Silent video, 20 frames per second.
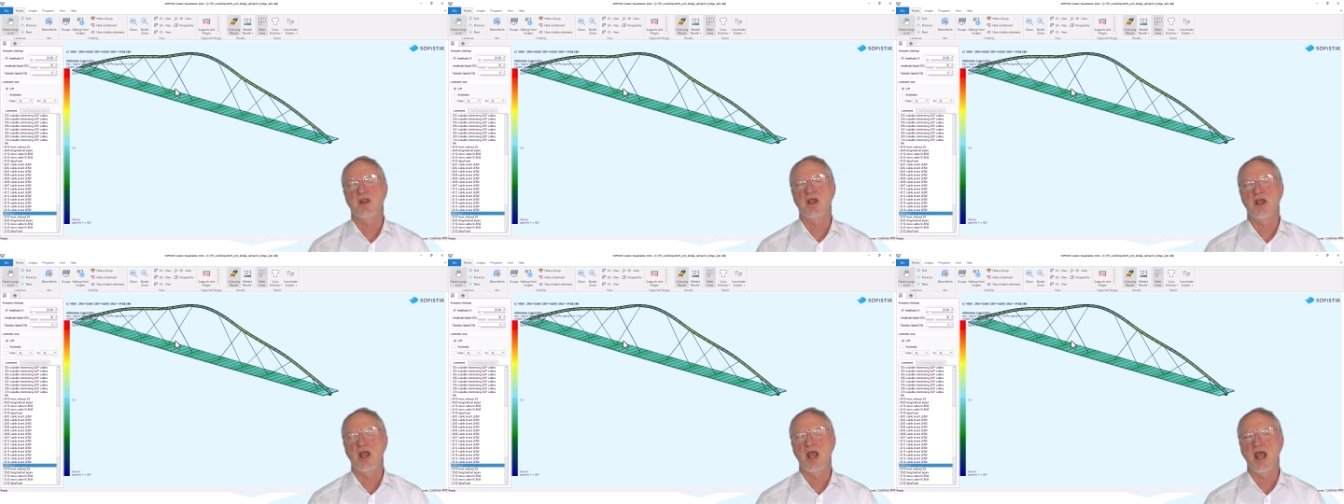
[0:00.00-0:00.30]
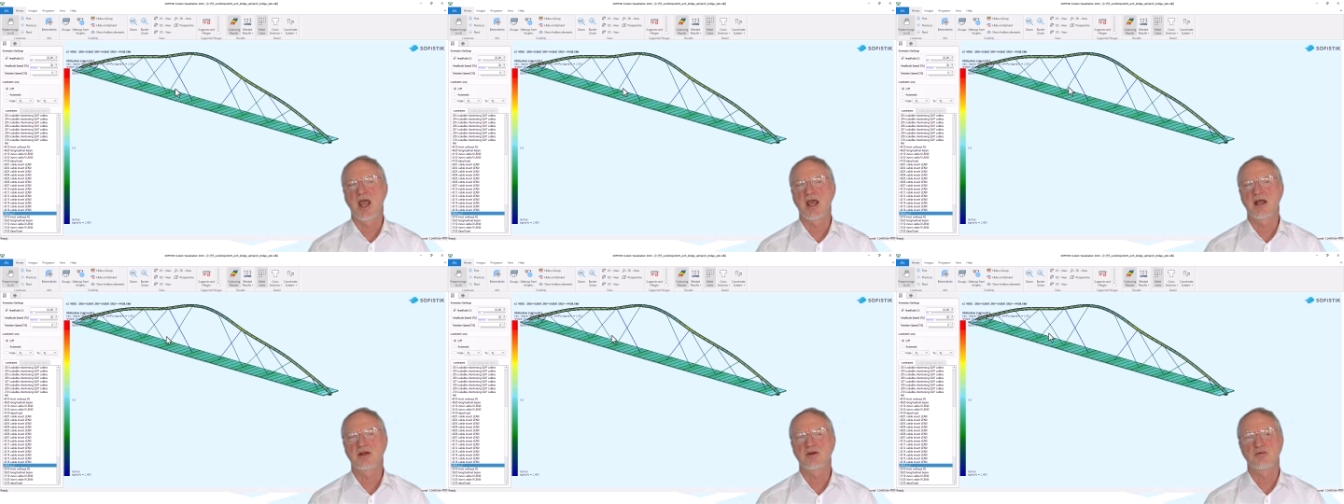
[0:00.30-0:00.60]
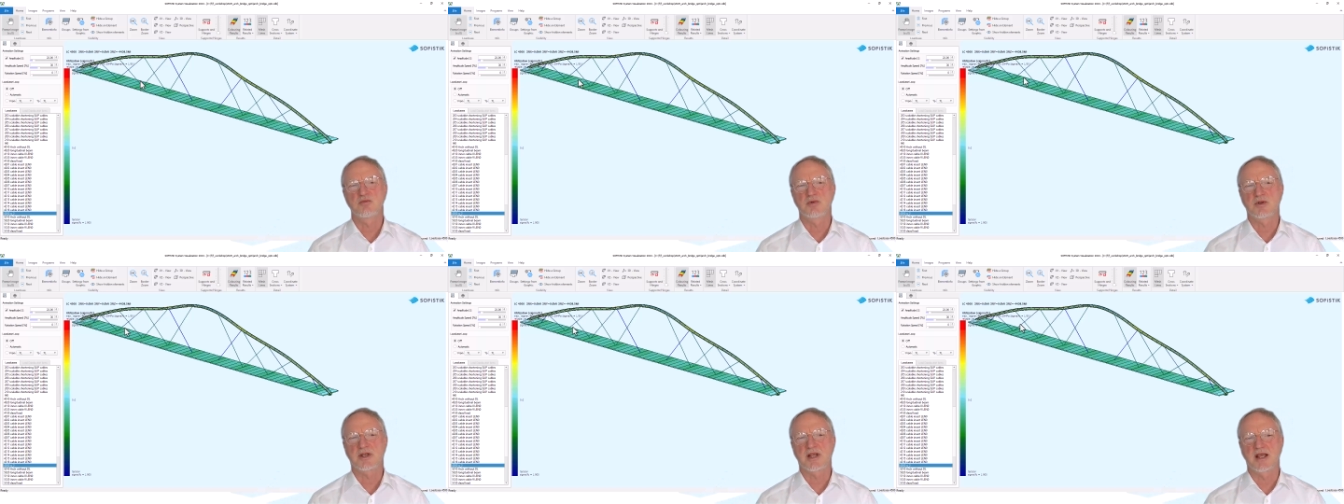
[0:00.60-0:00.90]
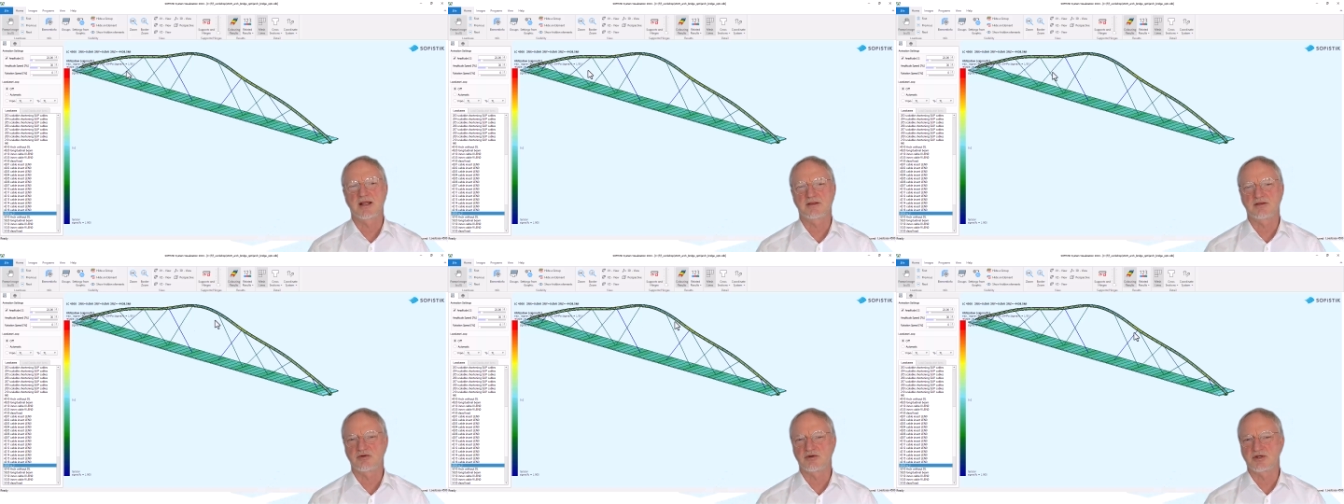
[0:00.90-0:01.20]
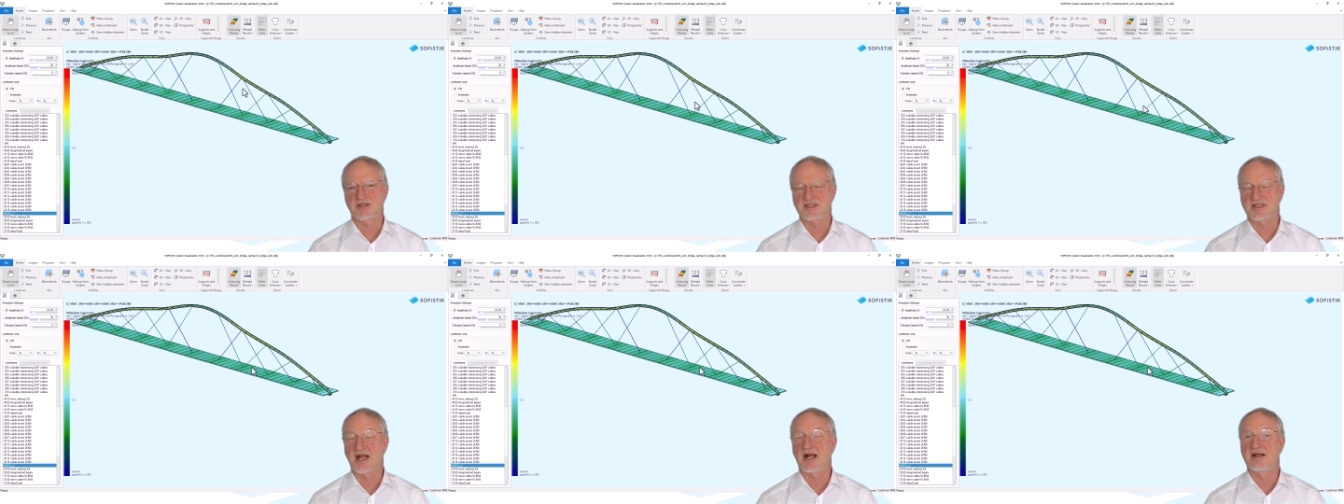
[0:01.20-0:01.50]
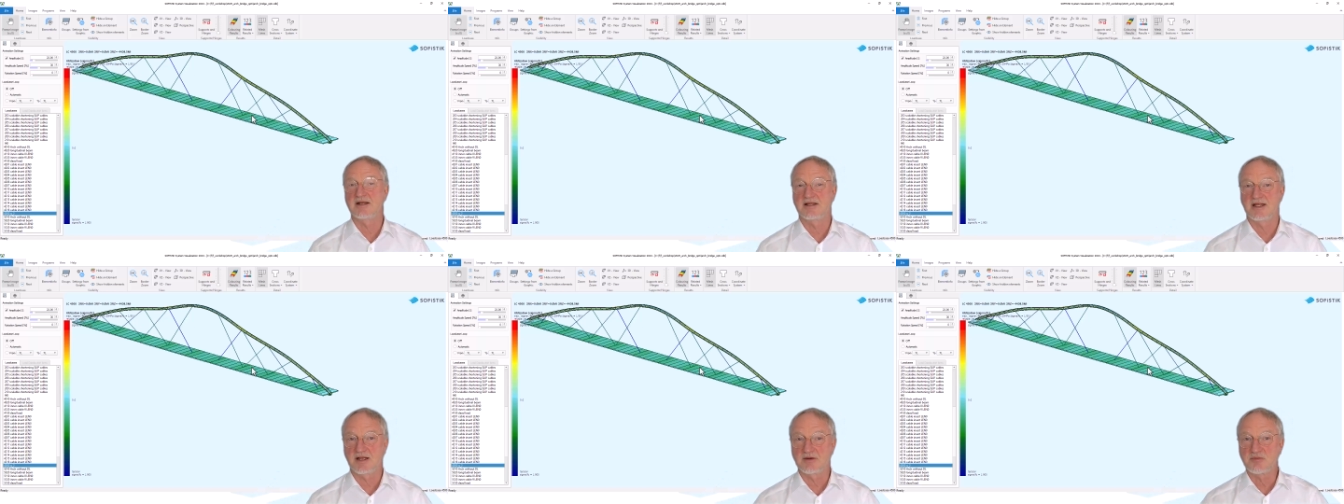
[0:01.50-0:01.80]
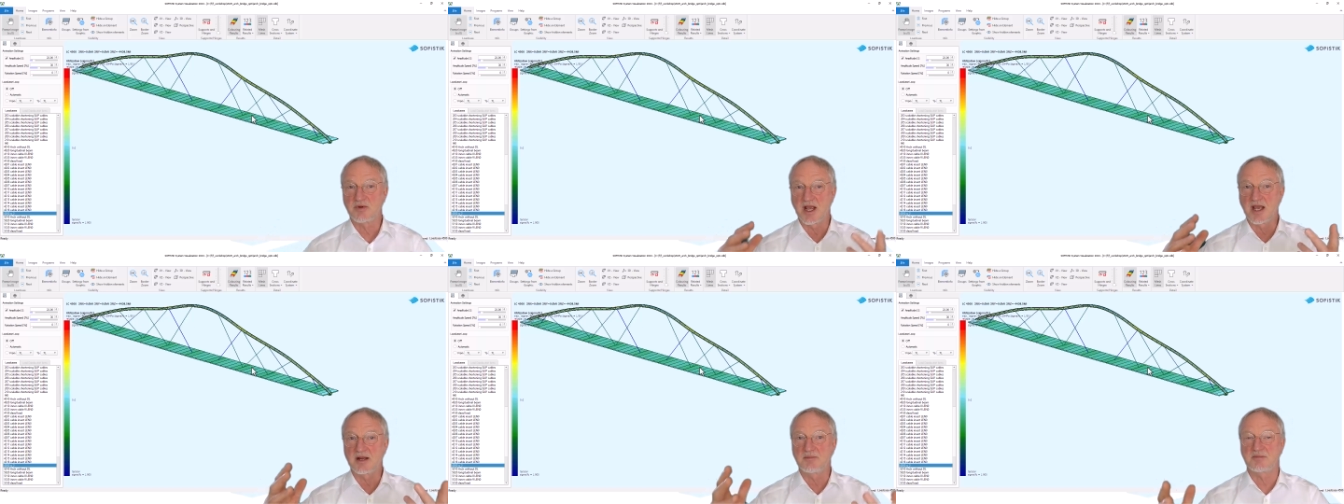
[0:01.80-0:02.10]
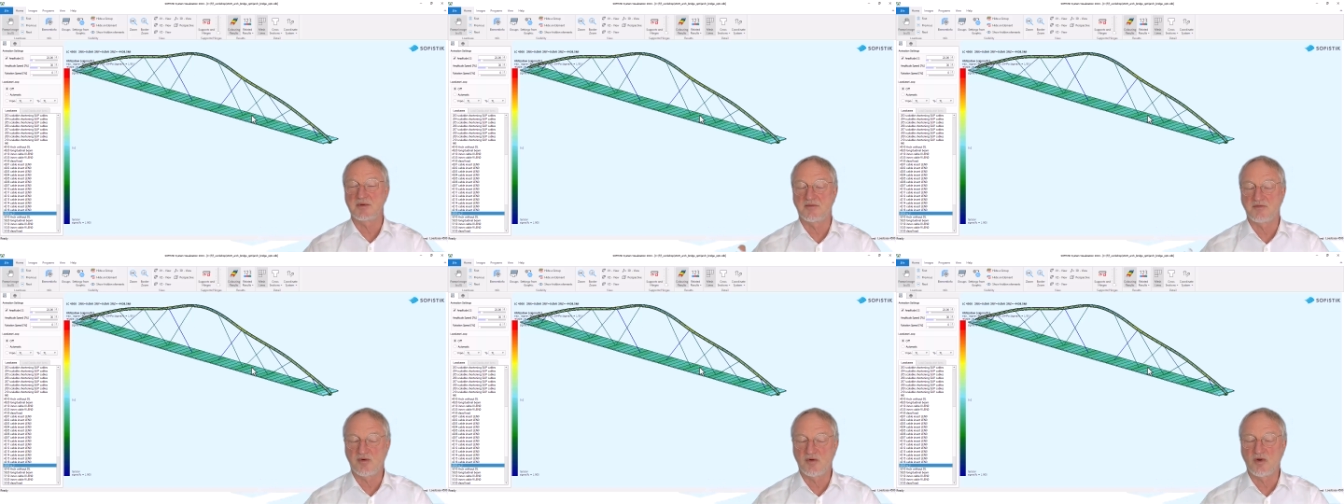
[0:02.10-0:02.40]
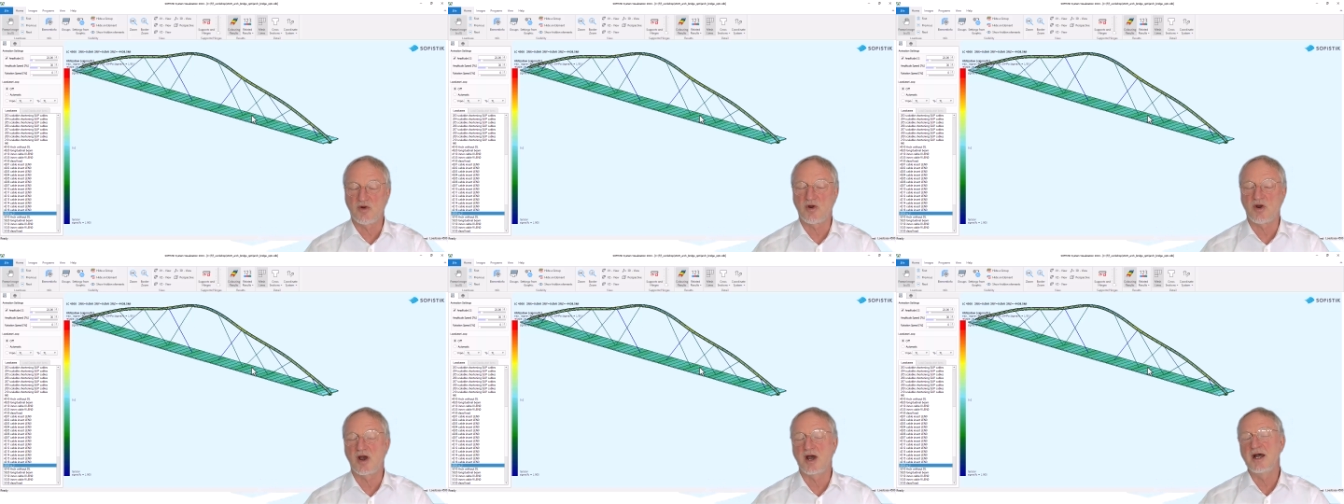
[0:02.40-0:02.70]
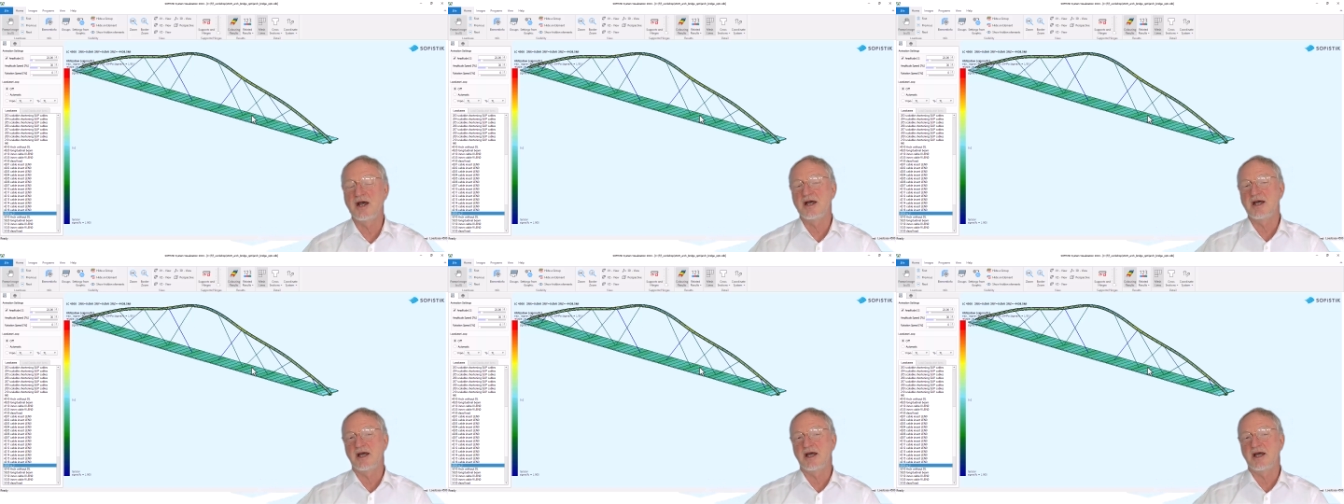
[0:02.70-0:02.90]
and we get the result that we had before.